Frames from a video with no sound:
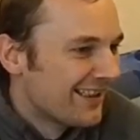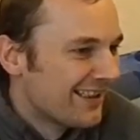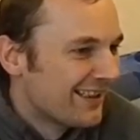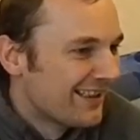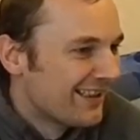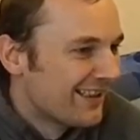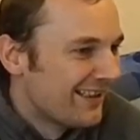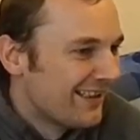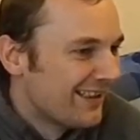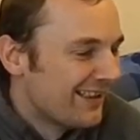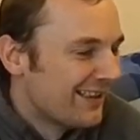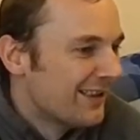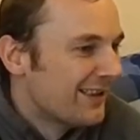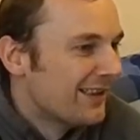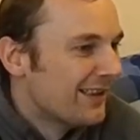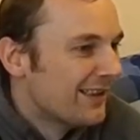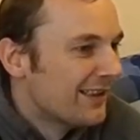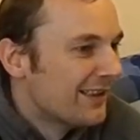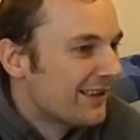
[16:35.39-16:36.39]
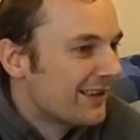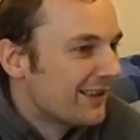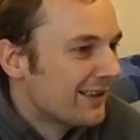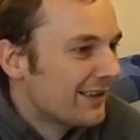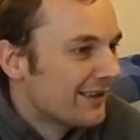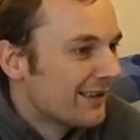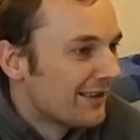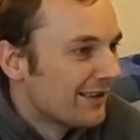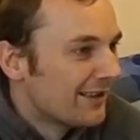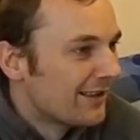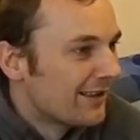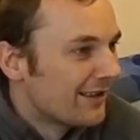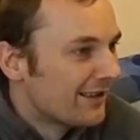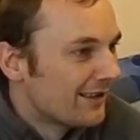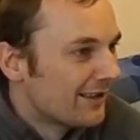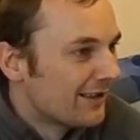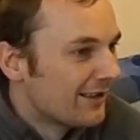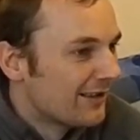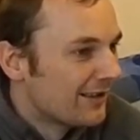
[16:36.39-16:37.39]

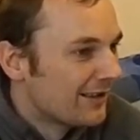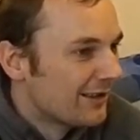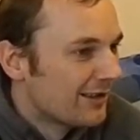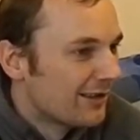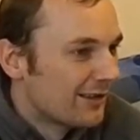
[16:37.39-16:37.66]
[no speech]